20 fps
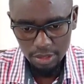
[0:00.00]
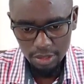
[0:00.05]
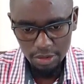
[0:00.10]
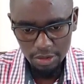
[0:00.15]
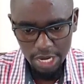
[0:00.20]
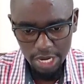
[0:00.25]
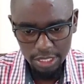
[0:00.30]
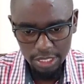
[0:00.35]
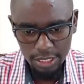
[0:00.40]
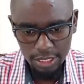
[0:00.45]
All
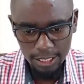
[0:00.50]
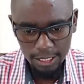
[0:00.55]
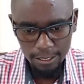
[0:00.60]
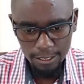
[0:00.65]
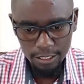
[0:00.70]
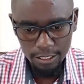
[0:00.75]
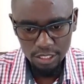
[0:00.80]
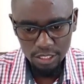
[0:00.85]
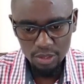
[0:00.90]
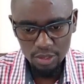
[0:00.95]
right.
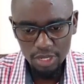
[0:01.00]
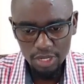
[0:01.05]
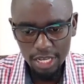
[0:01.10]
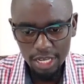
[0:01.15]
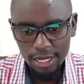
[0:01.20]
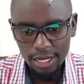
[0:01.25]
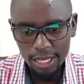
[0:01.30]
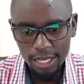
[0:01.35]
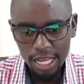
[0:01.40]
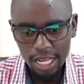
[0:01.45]
So
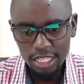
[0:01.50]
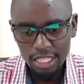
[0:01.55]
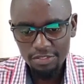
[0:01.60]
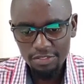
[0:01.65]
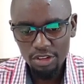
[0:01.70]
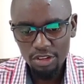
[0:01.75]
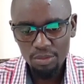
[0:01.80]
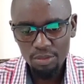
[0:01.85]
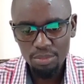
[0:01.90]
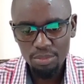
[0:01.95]
learning and
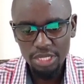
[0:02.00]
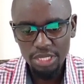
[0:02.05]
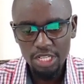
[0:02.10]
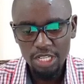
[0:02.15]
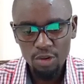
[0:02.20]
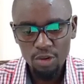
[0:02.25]
development